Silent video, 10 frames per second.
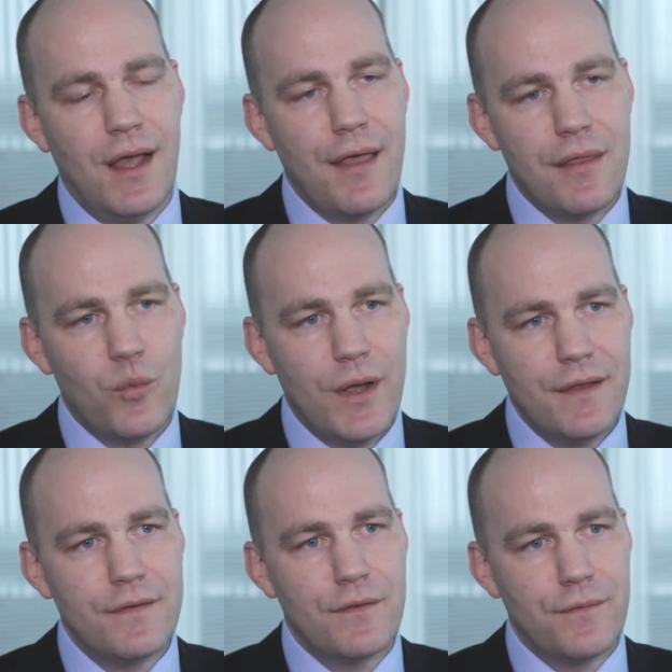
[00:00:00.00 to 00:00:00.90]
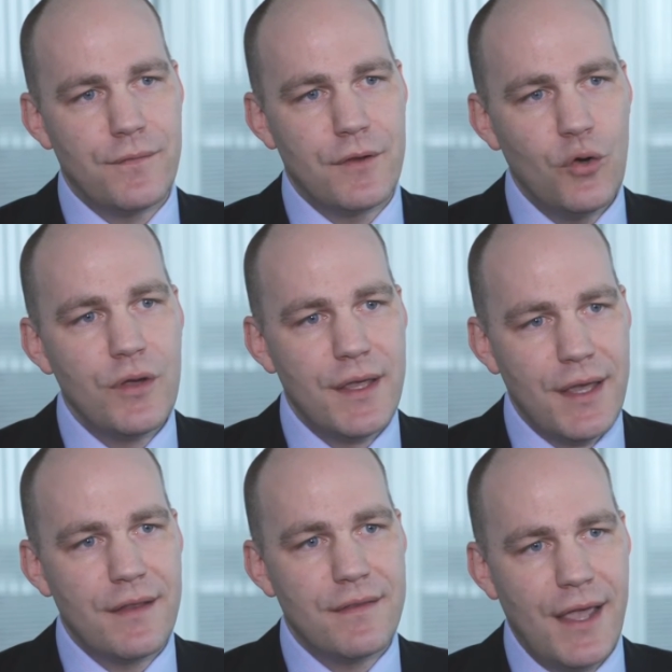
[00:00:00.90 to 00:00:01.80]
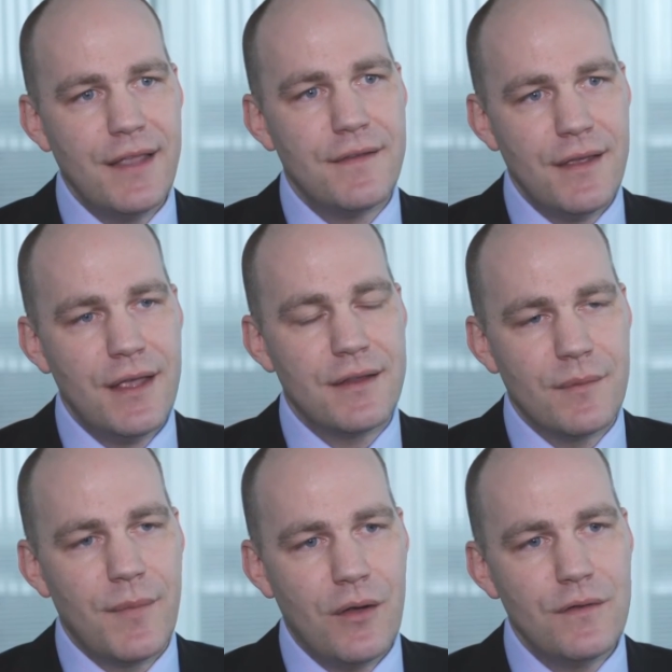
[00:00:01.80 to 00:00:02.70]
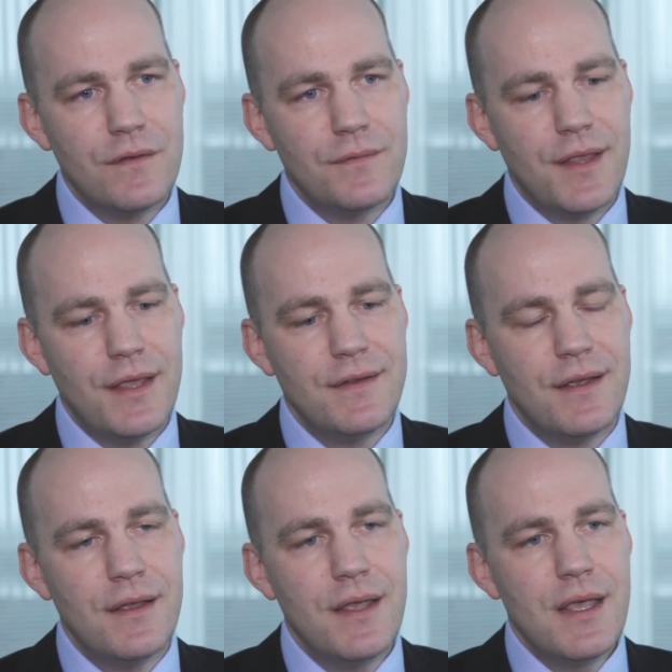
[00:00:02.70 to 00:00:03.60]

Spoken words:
other ways of looking at data and amounts of data,